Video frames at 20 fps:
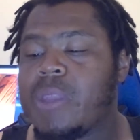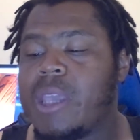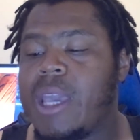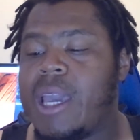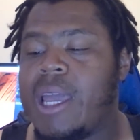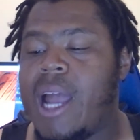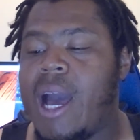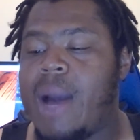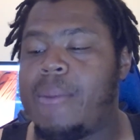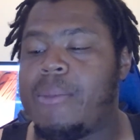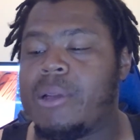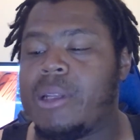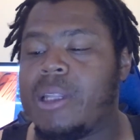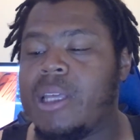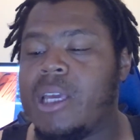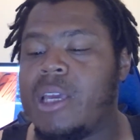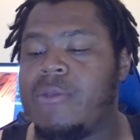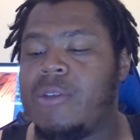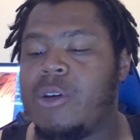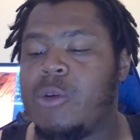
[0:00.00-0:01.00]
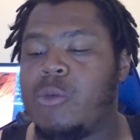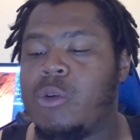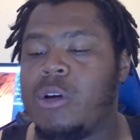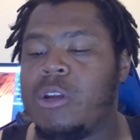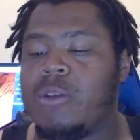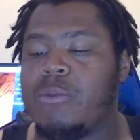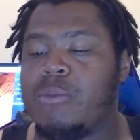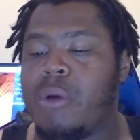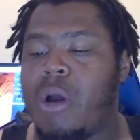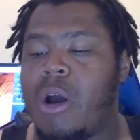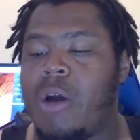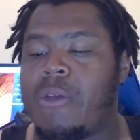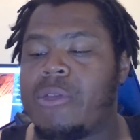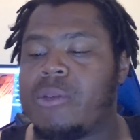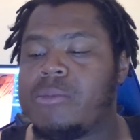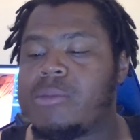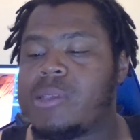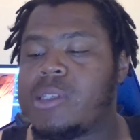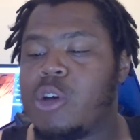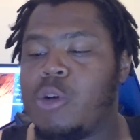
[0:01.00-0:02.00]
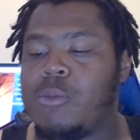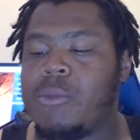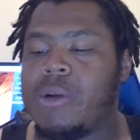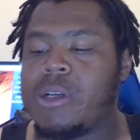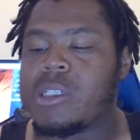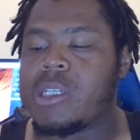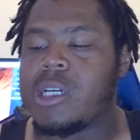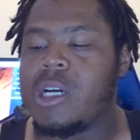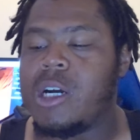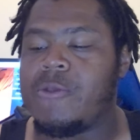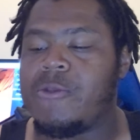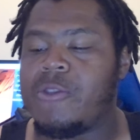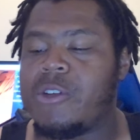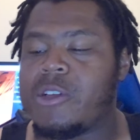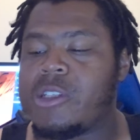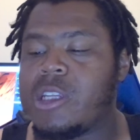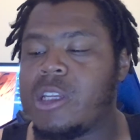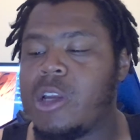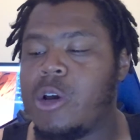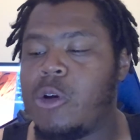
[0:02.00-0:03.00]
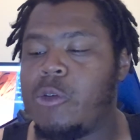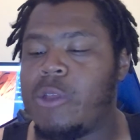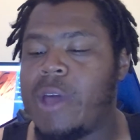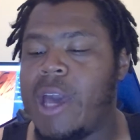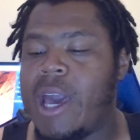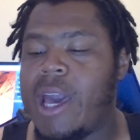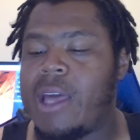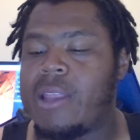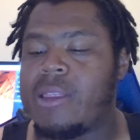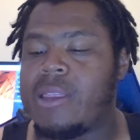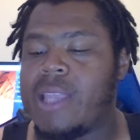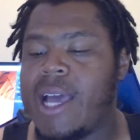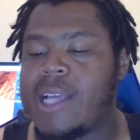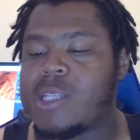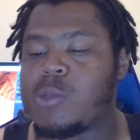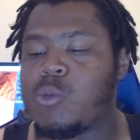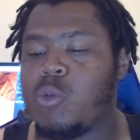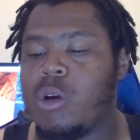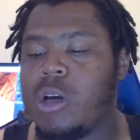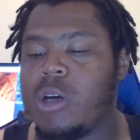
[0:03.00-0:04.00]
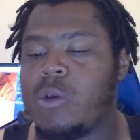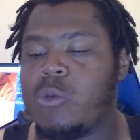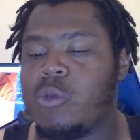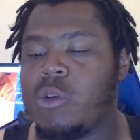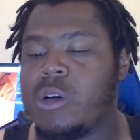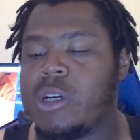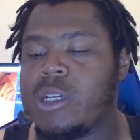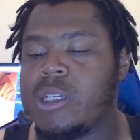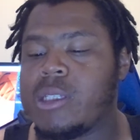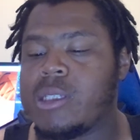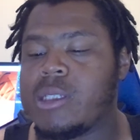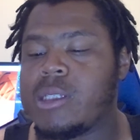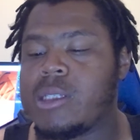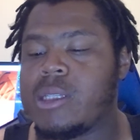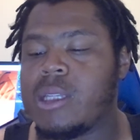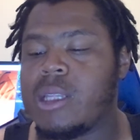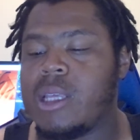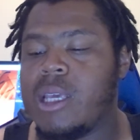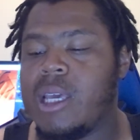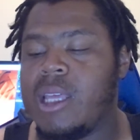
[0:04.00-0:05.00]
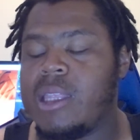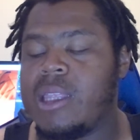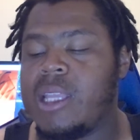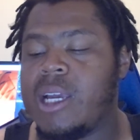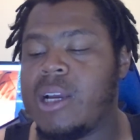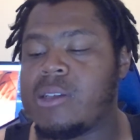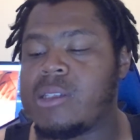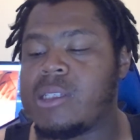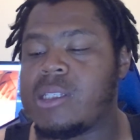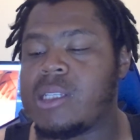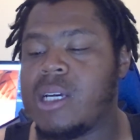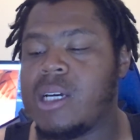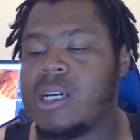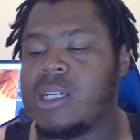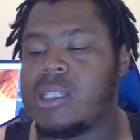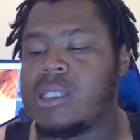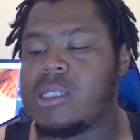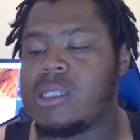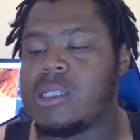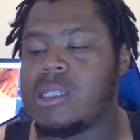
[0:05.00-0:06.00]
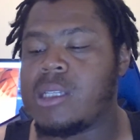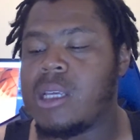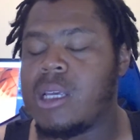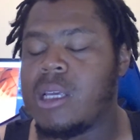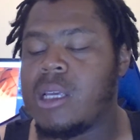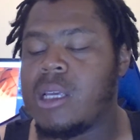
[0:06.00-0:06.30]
And I believe it would have brought them so much comfort to know that that's what was in their son's